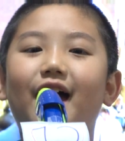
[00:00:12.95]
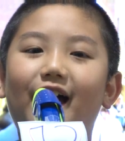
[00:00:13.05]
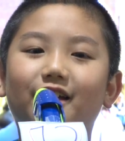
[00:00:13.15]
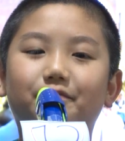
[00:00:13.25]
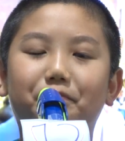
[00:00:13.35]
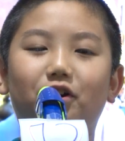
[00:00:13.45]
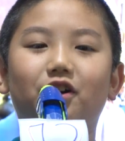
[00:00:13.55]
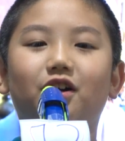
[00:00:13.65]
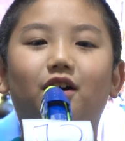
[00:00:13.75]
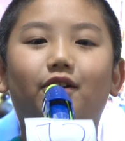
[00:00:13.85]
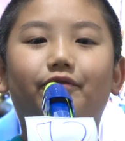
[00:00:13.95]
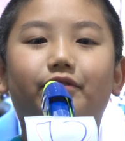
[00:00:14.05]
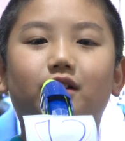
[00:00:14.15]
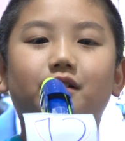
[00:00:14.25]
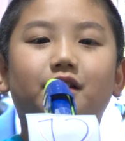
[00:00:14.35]
as part of
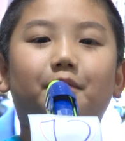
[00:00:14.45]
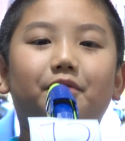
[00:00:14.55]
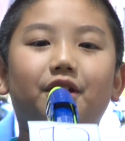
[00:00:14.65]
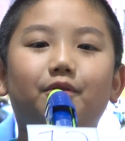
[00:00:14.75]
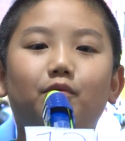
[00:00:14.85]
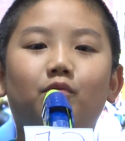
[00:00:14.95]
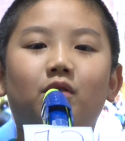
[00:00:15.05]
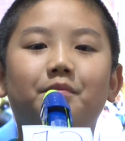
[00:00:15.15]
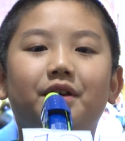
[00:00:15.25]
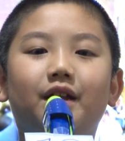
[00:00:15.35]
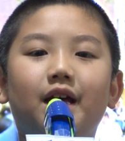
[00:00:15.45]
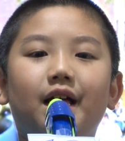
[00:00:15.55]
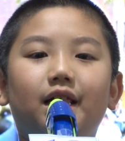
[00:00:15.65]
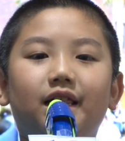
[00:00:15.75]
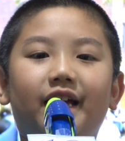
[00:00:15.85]
Assemblywoman
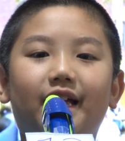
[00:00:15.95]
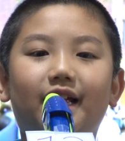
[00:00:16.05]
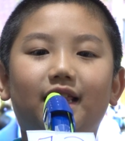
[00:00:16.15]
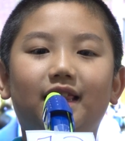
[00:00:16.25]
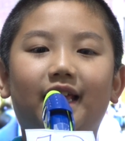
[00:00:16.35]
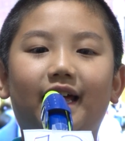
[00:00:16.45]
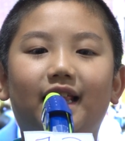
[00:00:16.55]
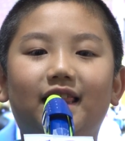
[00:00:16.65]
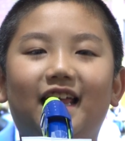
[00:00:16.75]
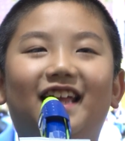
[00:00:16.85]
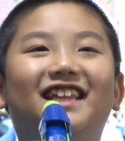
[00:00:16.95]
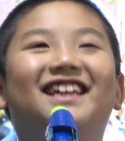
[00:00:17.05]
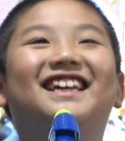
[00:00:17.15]
let let let